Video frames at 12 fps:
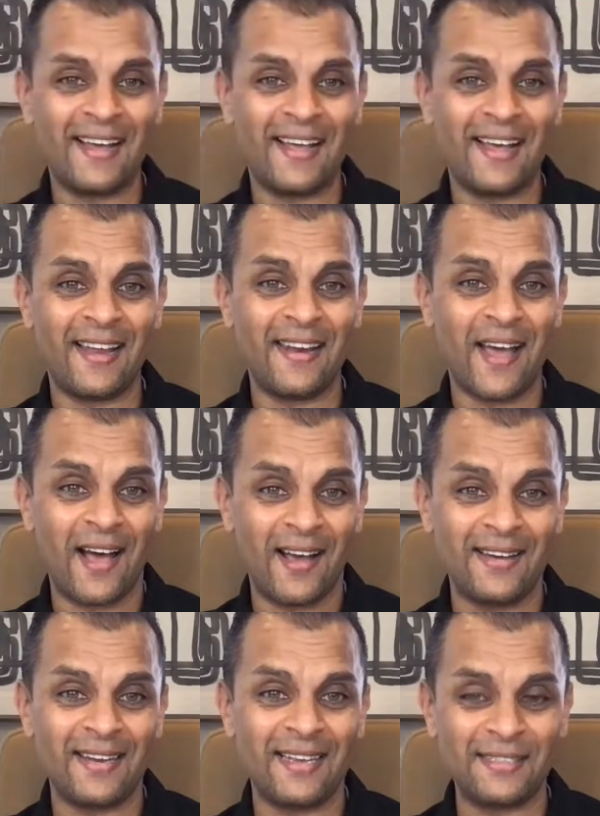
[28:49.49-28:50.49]

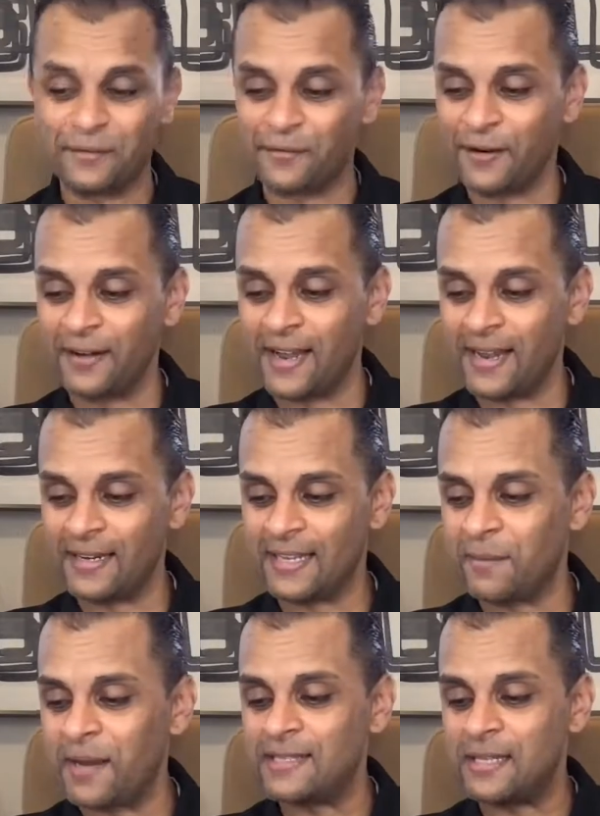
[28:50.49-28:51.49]
non-introvert and get
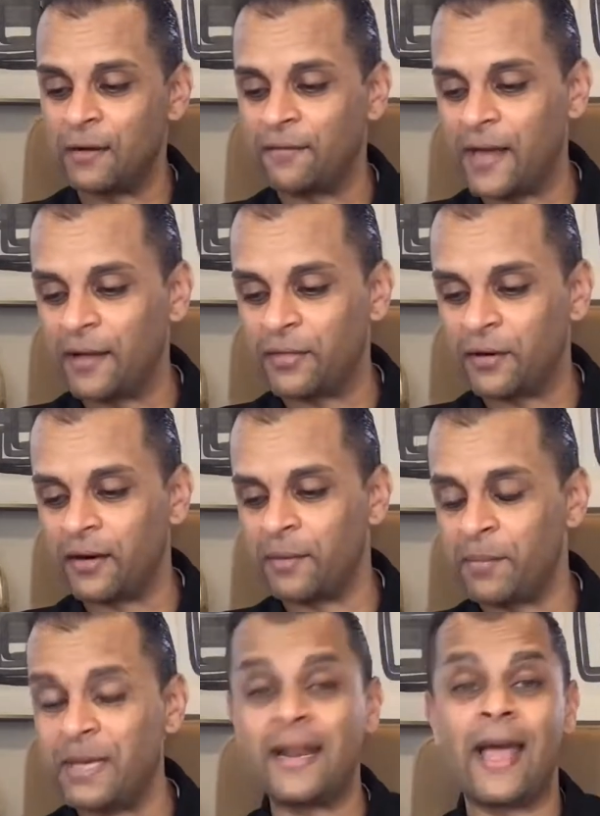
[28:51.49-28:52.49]
myself out there and
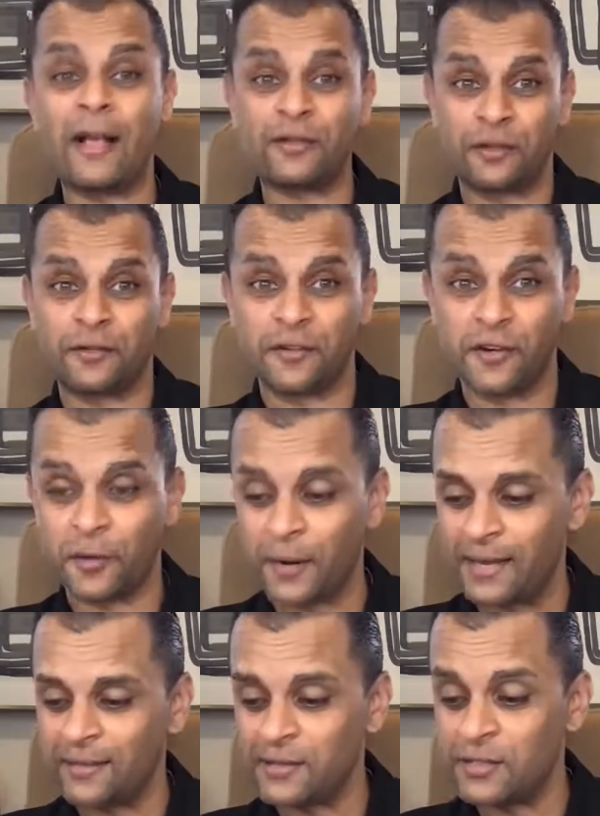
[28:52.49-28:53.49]
be an extrovert,
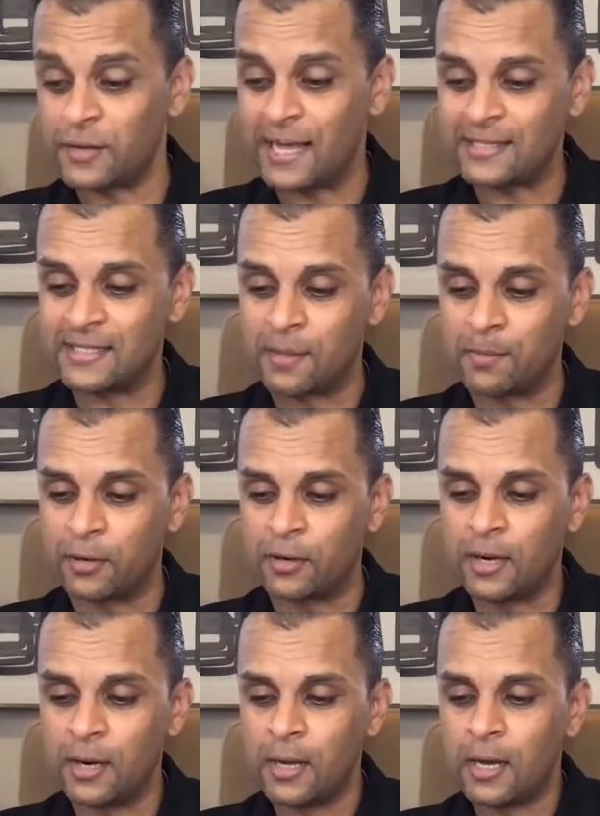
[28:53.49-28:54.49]
right? And so that's
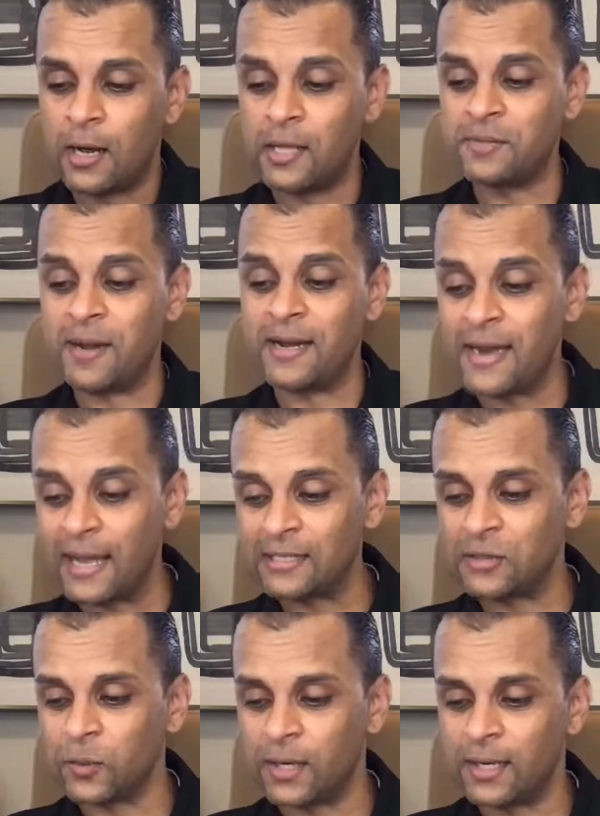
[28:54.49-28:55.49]
my next
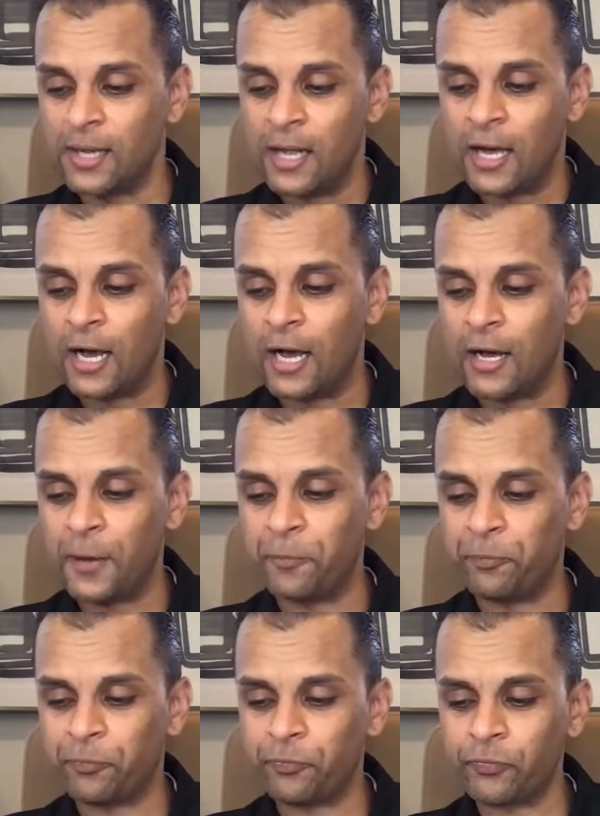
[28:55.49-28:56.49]
one.
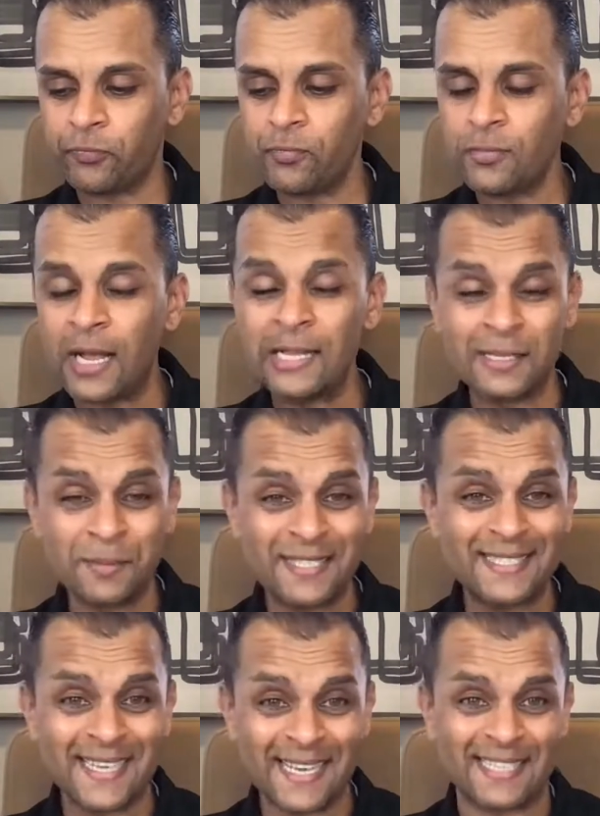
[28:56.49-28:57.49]
That's number
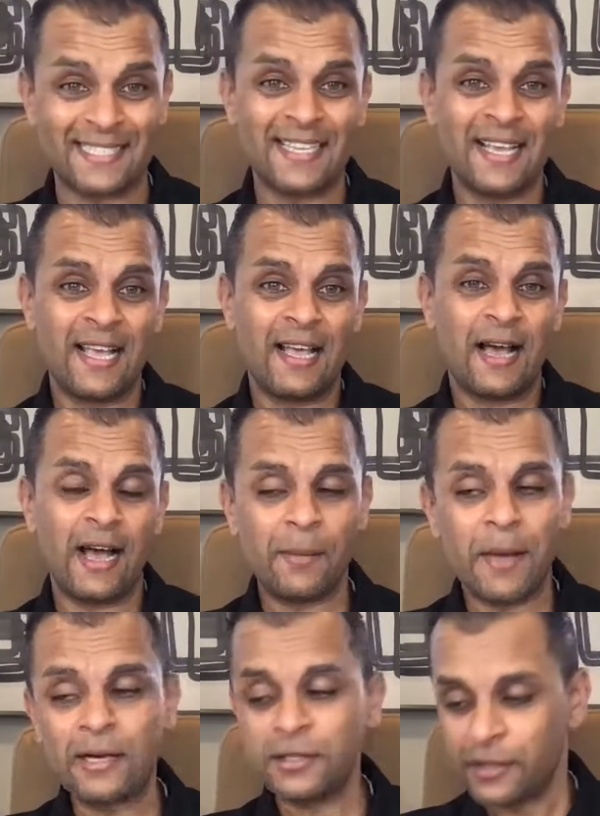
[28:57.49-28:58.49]
6. I'm
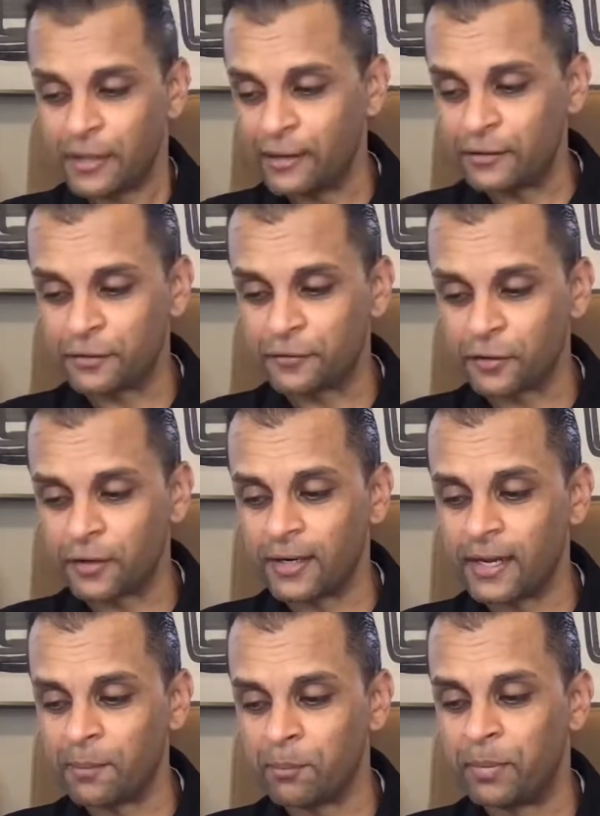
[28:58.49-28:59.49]
actually an introvert,
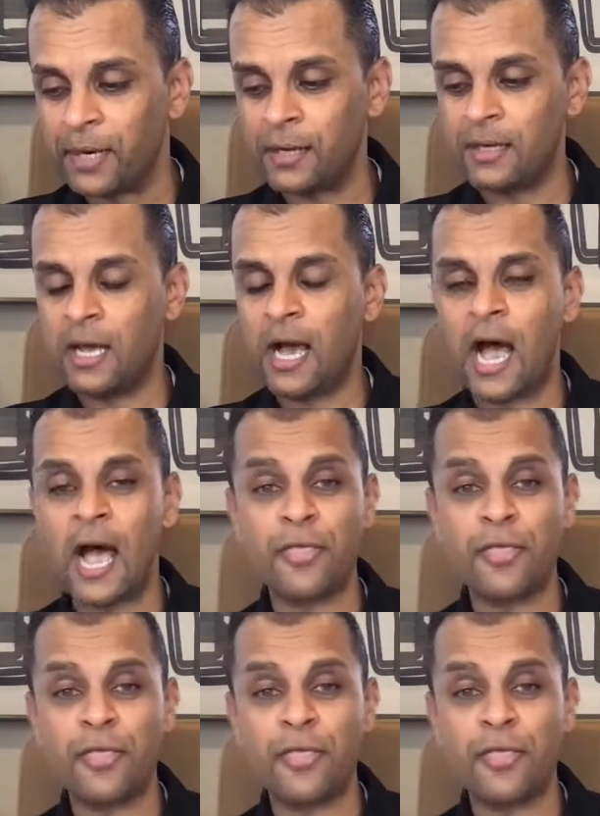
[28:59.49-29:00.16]
but I